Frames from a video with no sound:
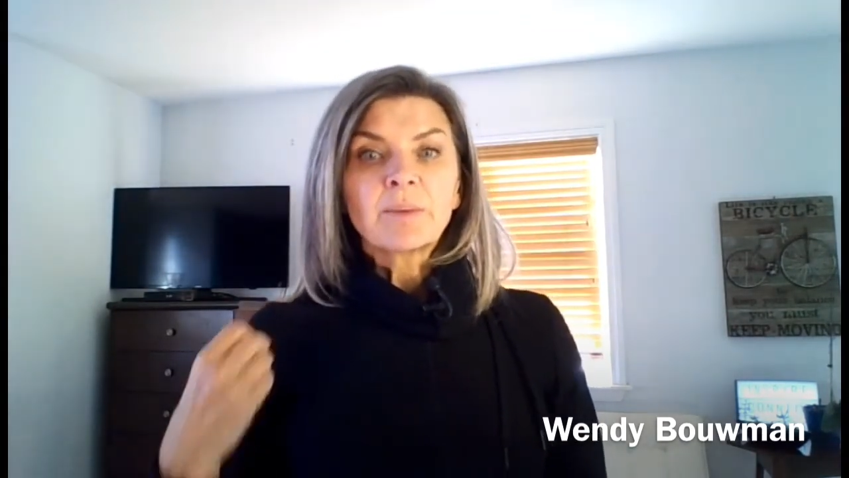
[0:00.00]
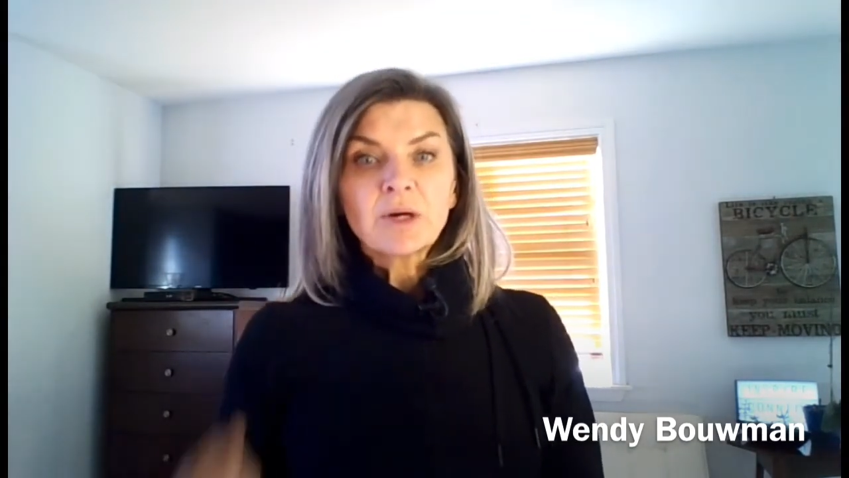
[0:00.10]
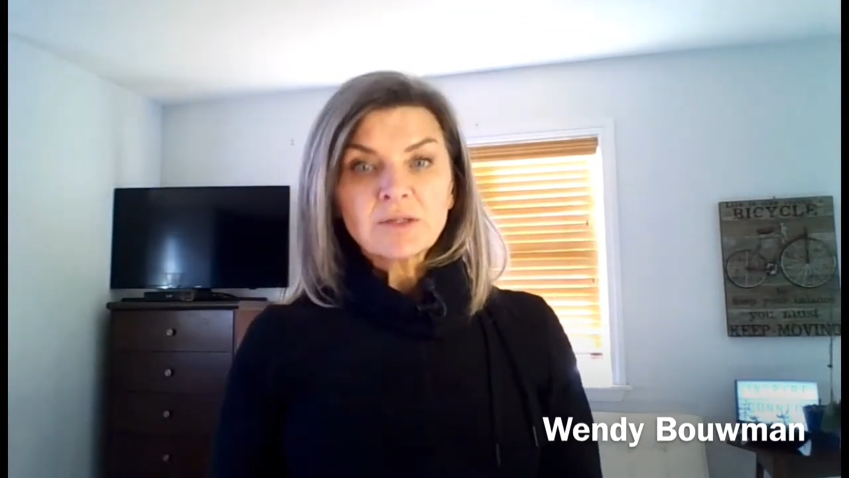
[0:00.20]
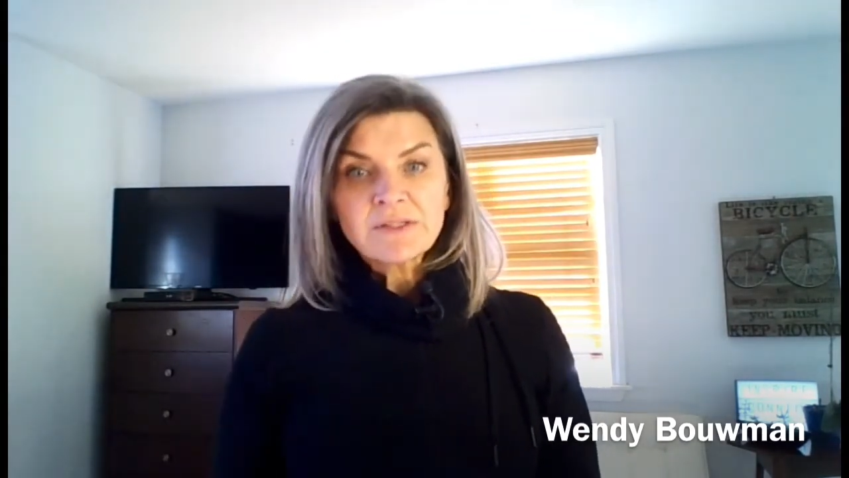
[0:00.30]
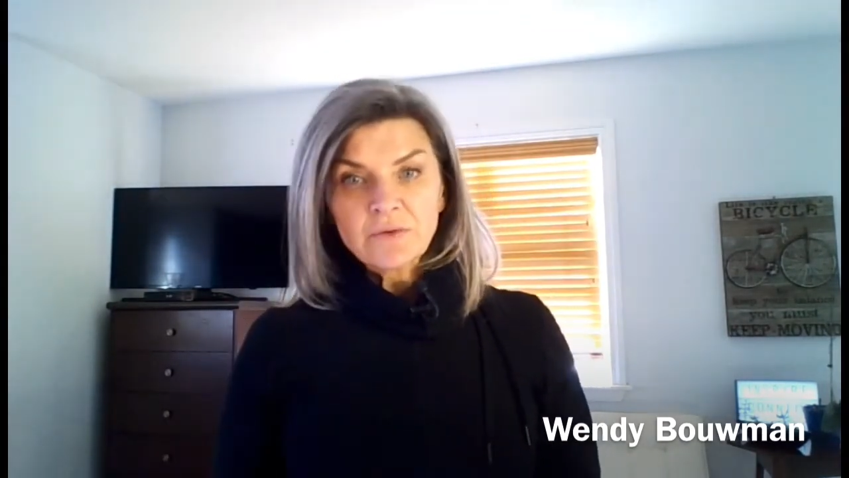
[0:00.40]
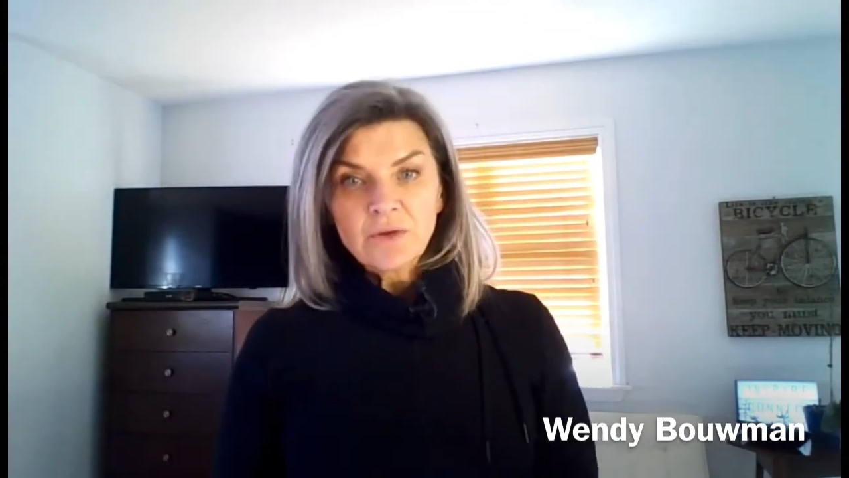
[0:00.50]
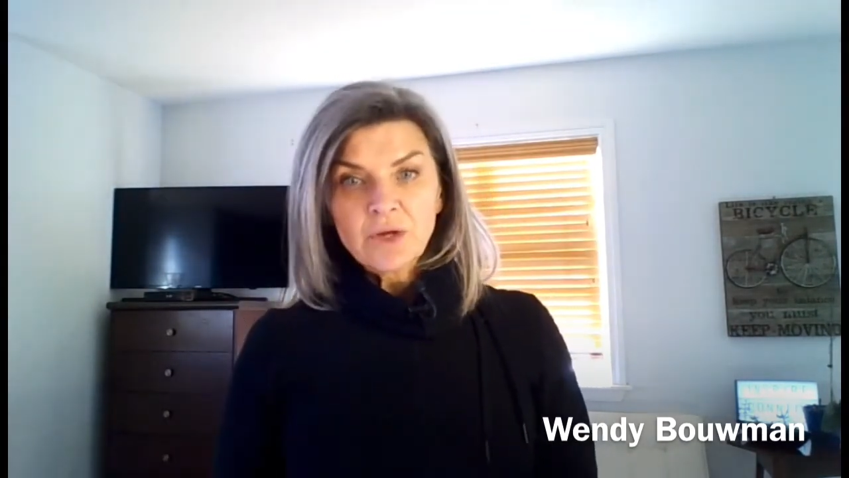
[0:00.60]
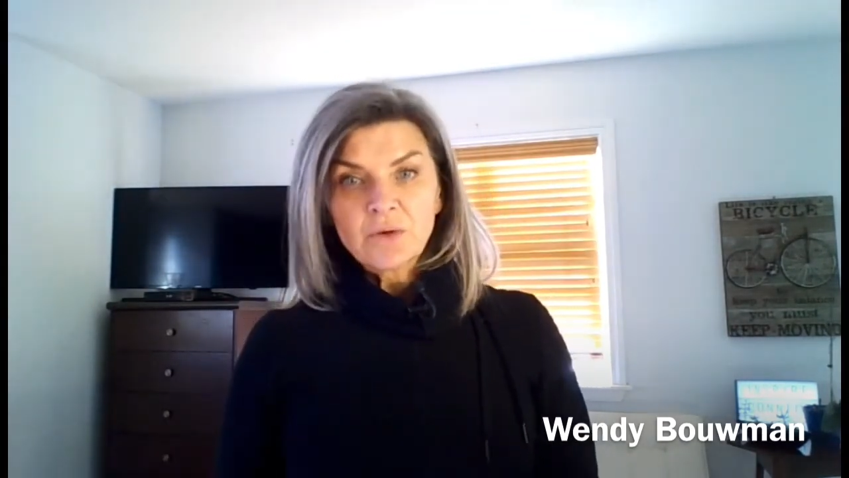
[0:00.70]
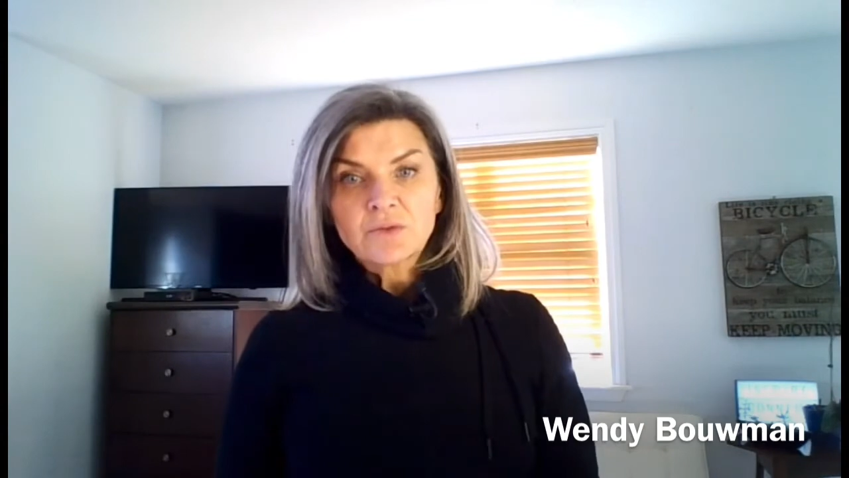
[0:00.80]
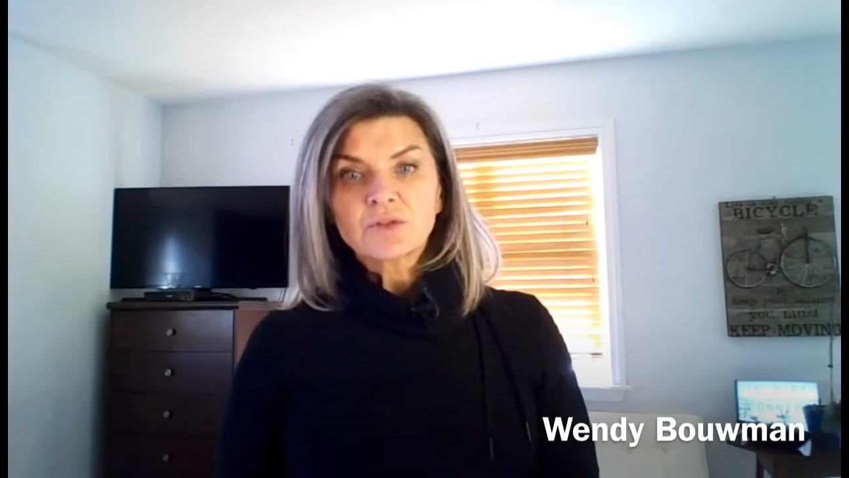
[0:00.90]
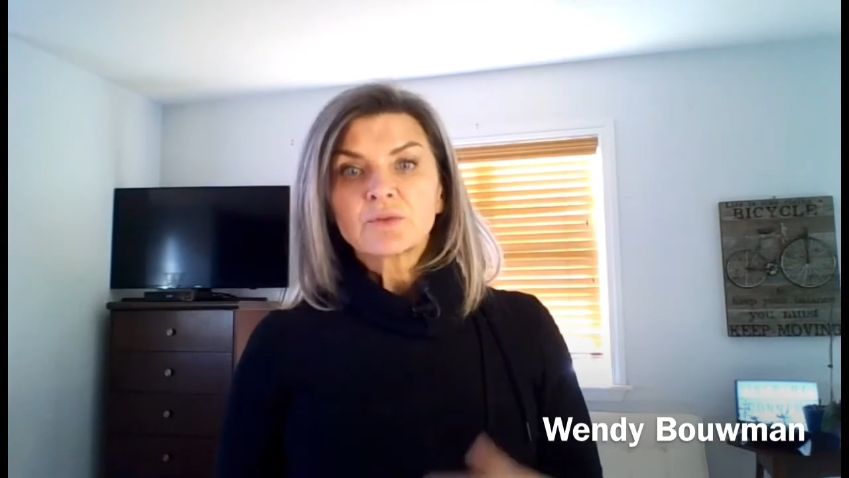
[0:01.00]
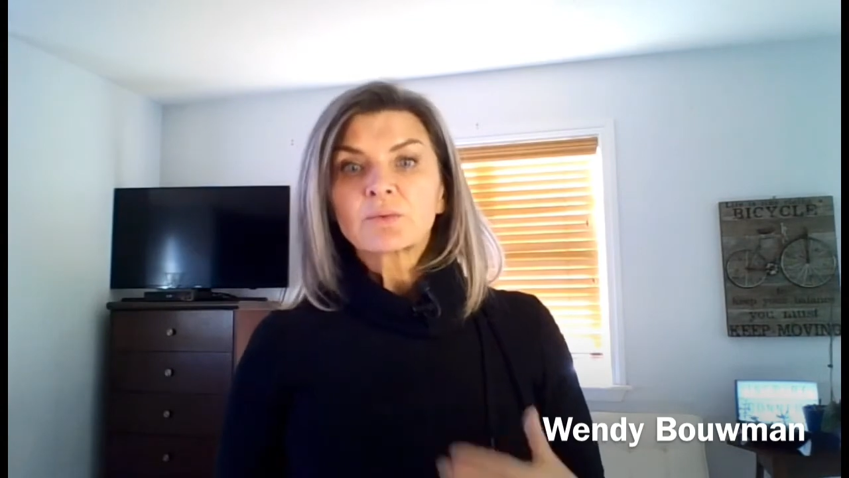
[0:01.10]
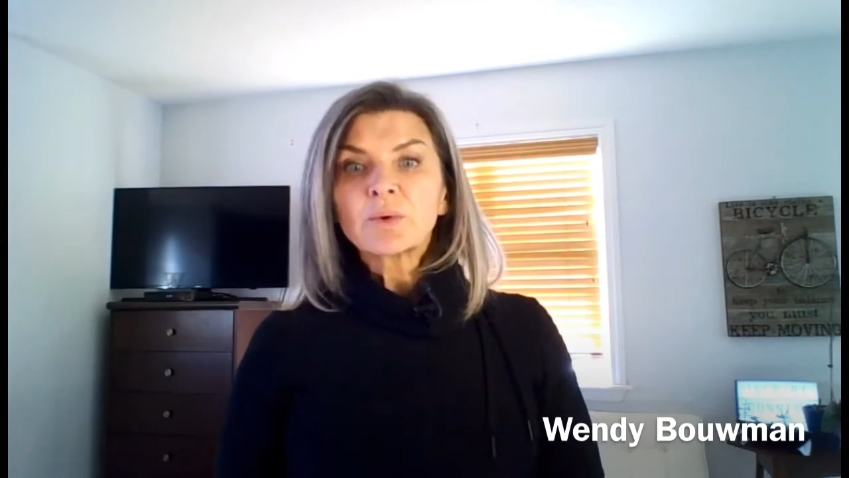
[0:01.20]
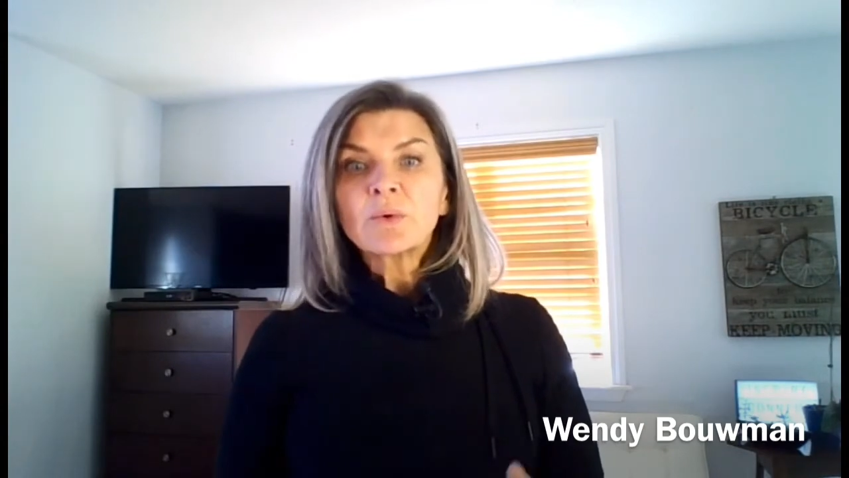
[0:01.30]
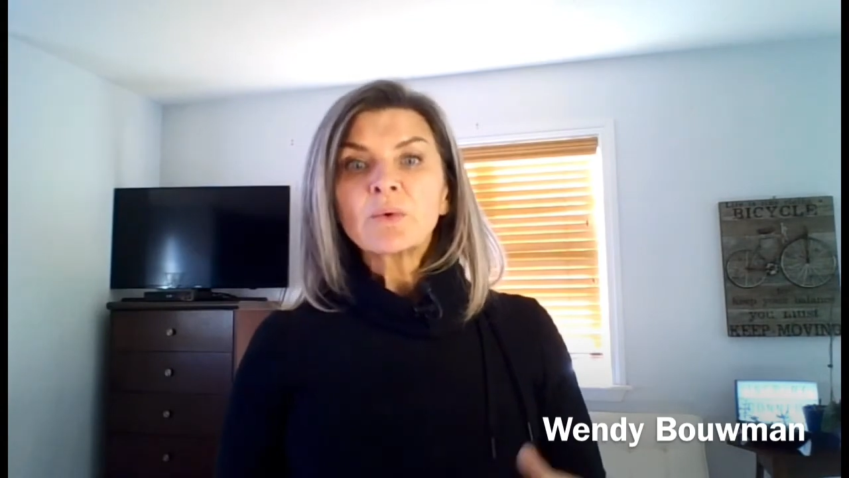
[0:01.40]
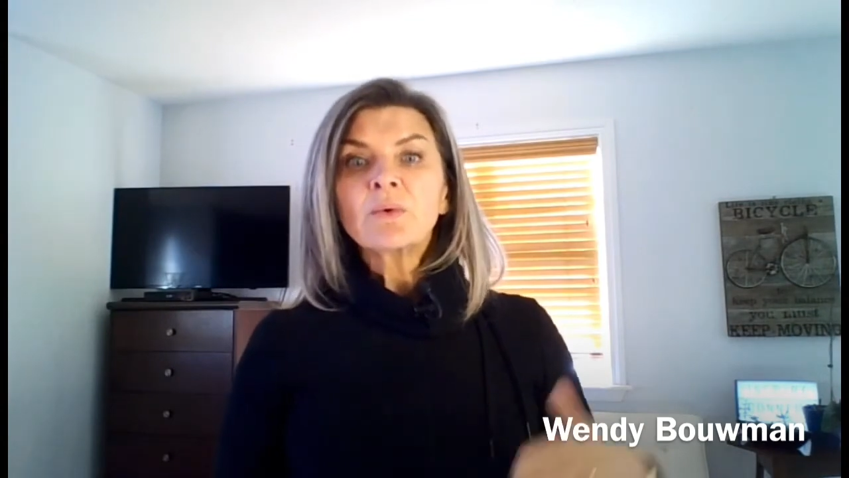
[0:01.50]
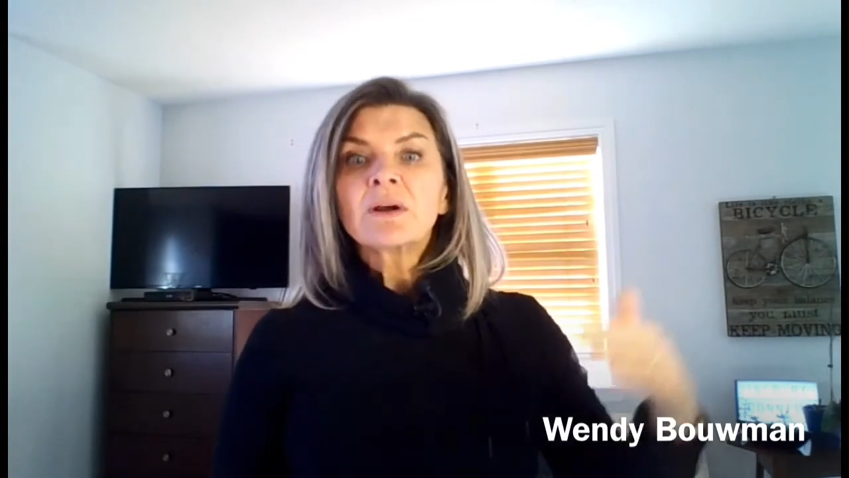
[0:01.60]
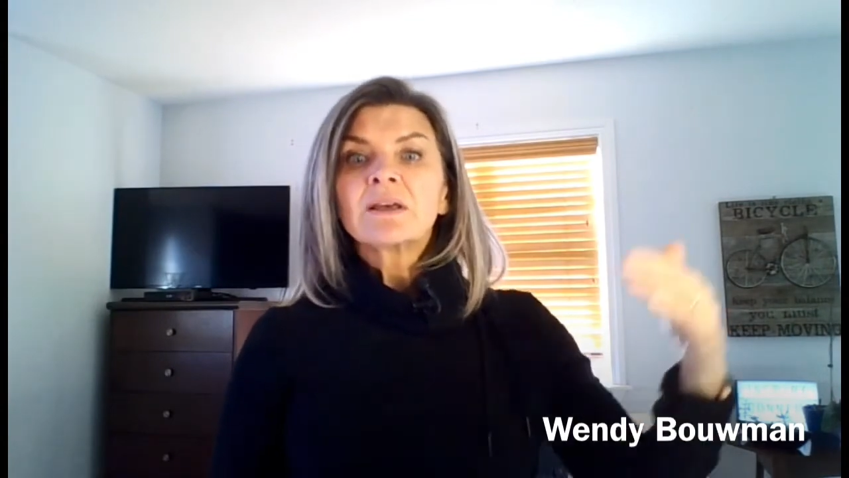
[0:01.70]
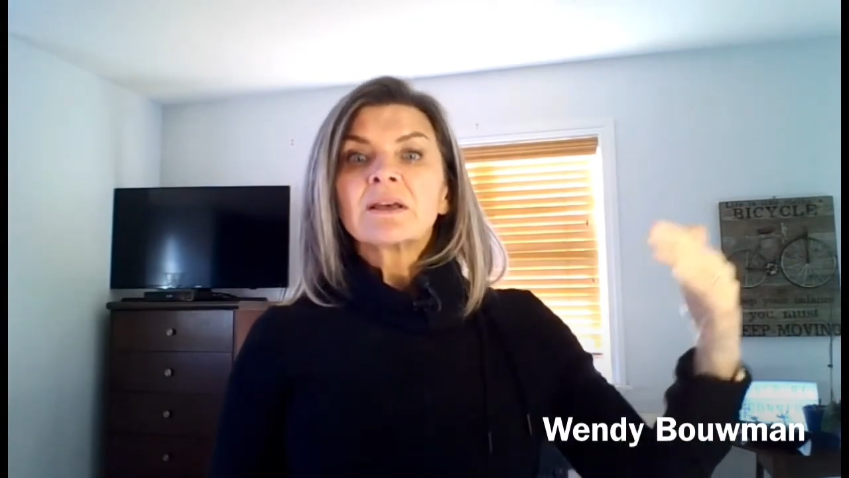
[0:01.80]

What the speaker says: personal coach through